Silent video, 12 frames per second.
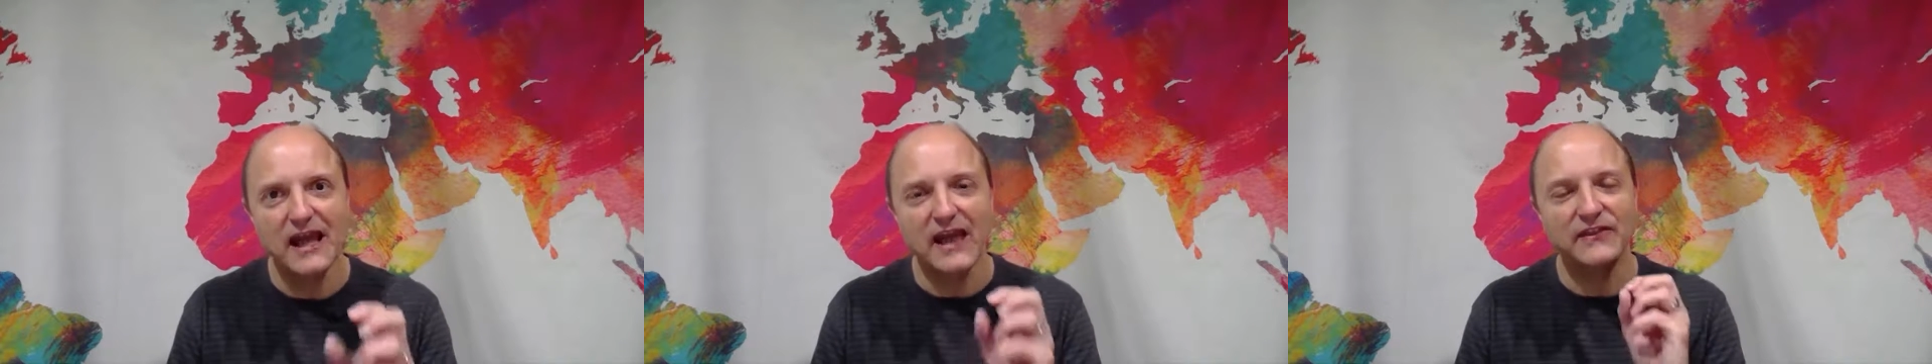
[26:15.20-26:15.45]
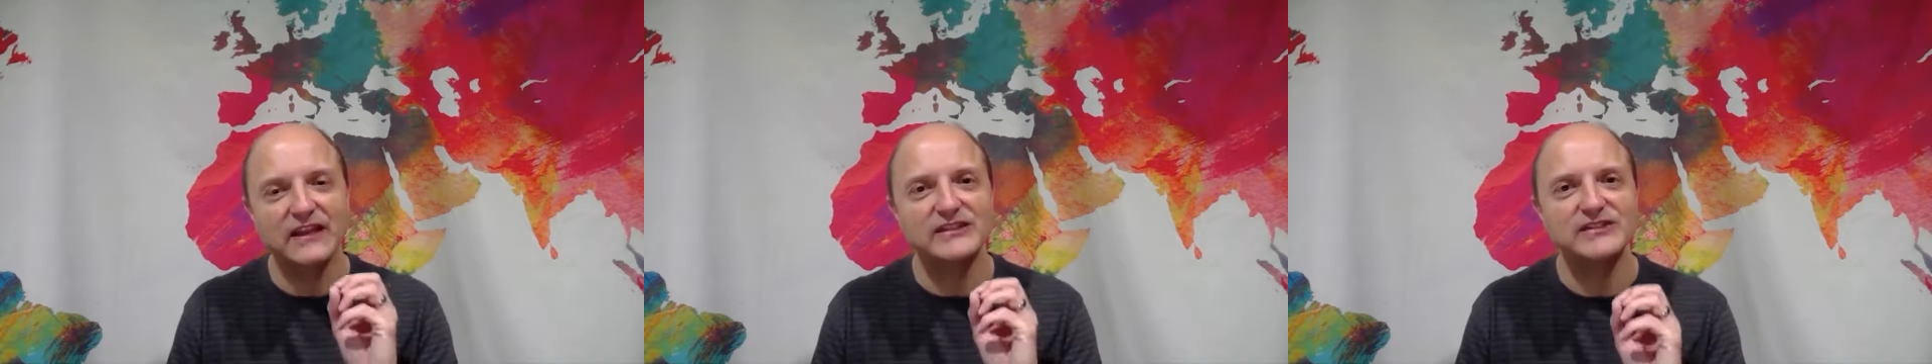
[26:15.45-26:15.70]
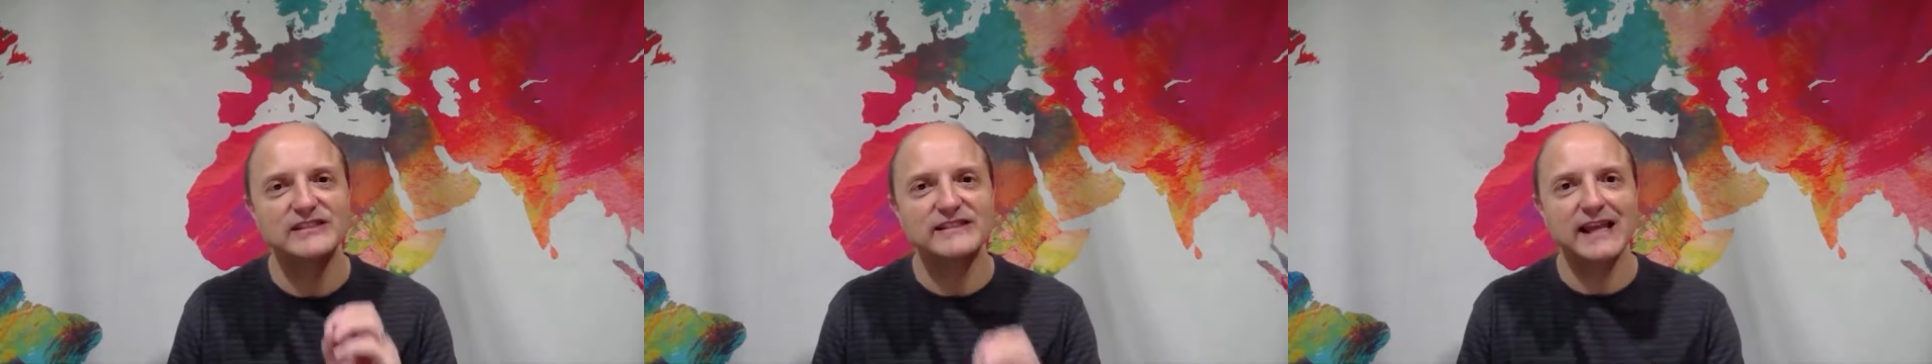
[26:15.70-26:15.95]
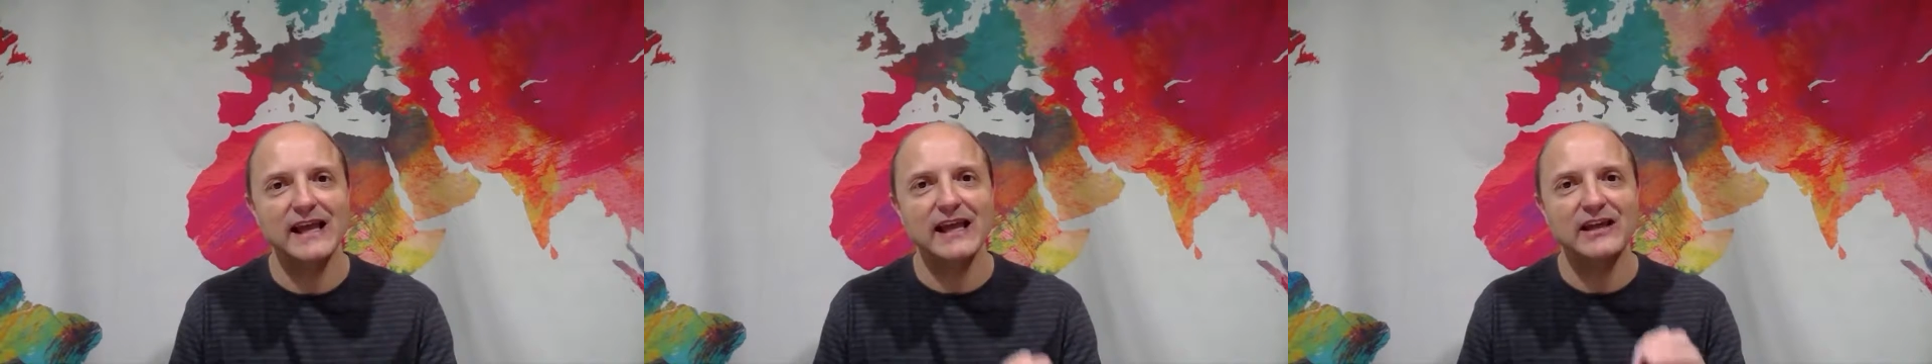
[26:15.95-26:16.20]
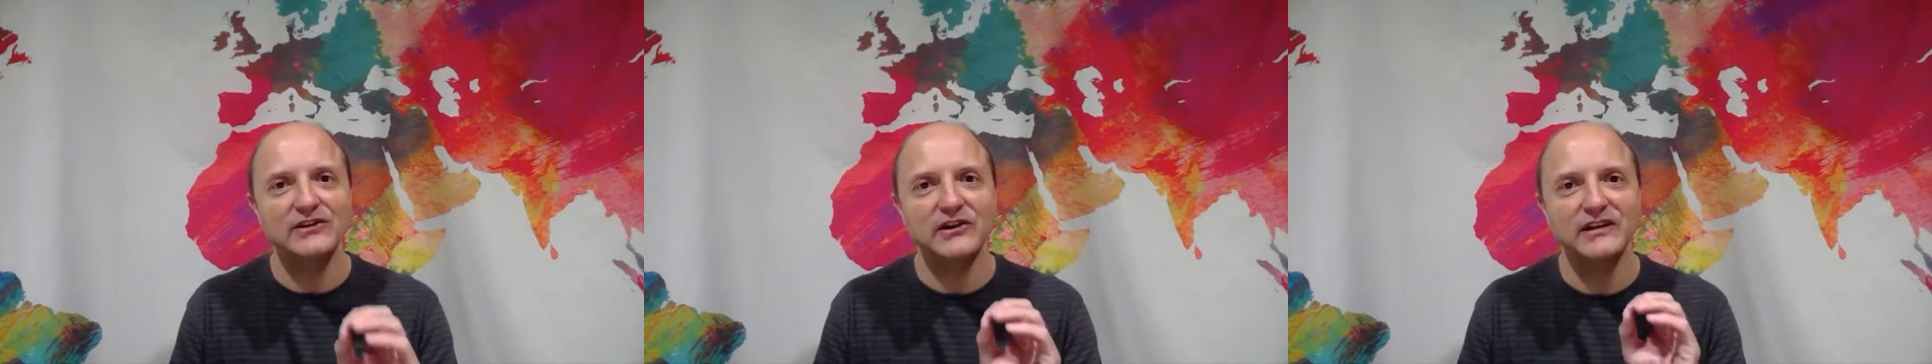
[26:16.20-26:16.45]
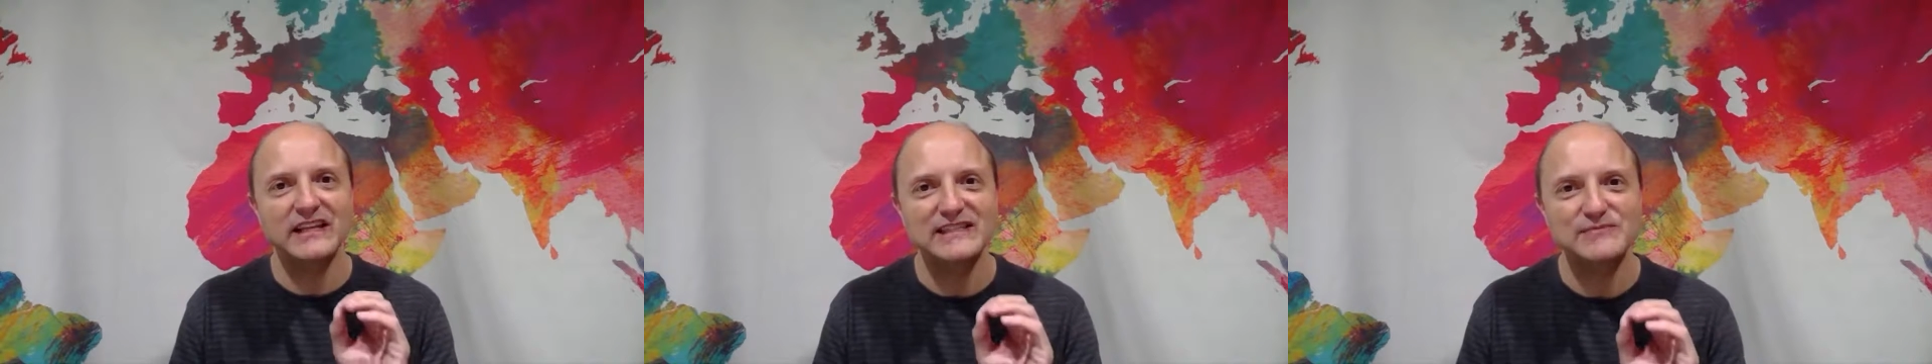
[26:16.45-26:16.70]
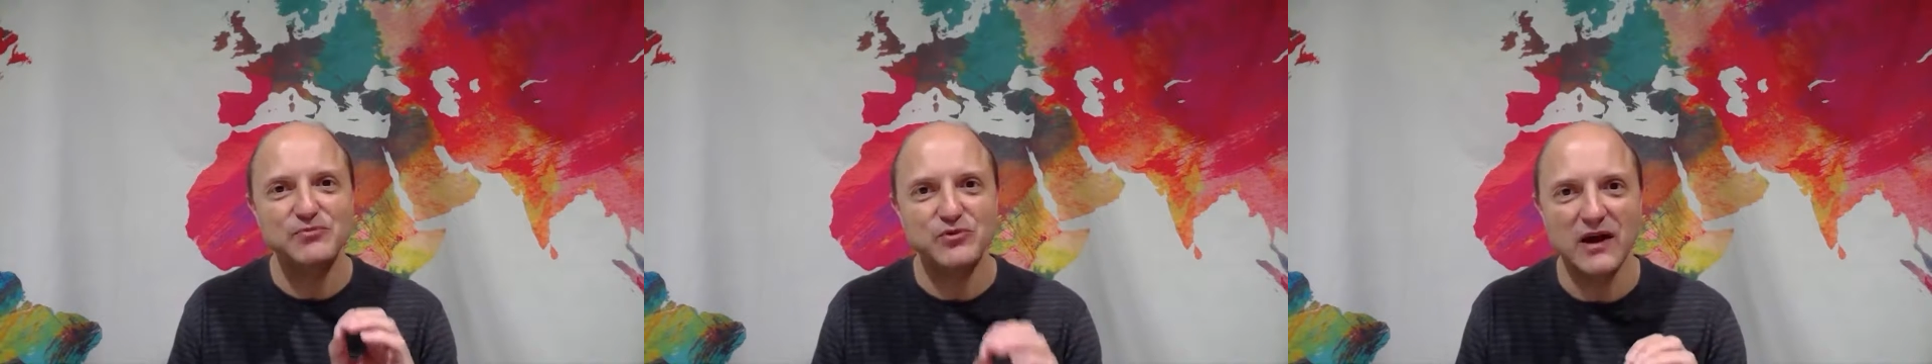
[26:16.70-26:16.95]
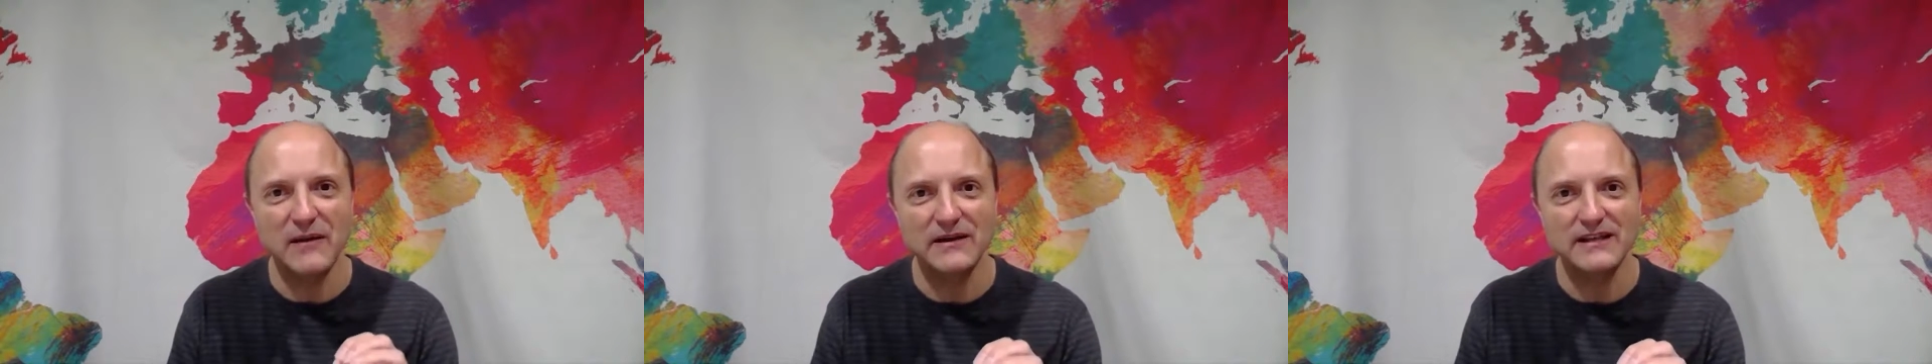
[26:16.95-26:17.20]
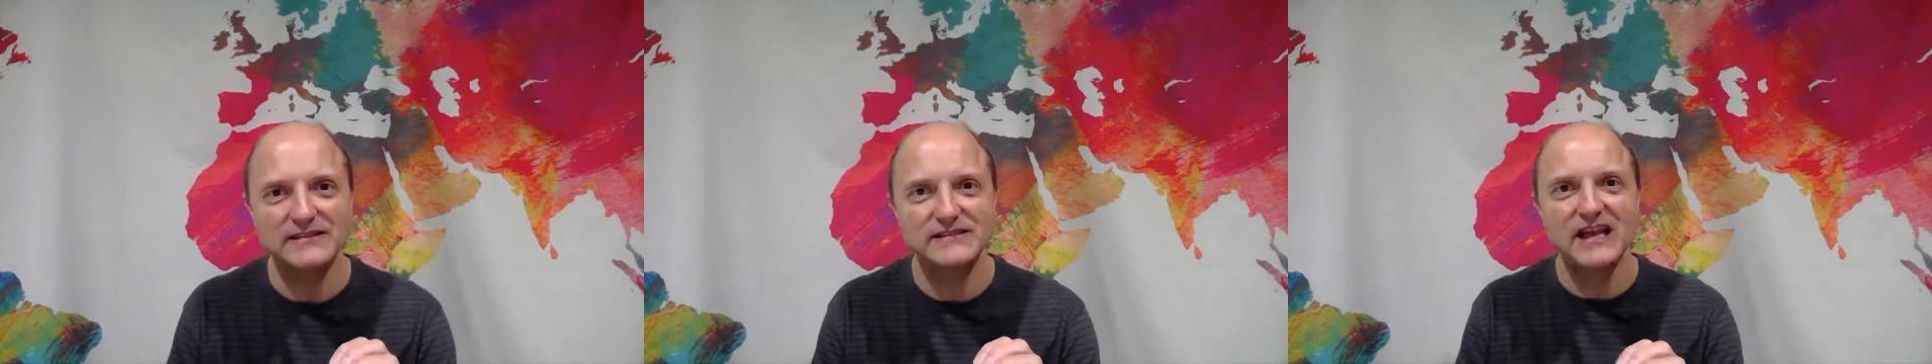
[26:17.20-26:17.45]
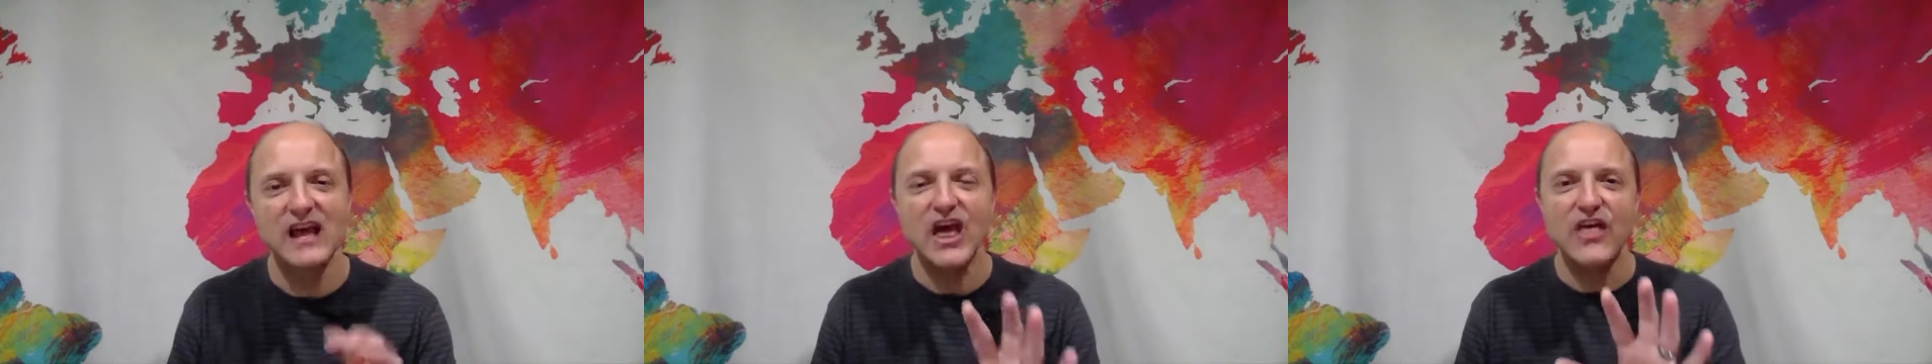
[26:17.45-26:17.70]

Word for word: And then stand on His promise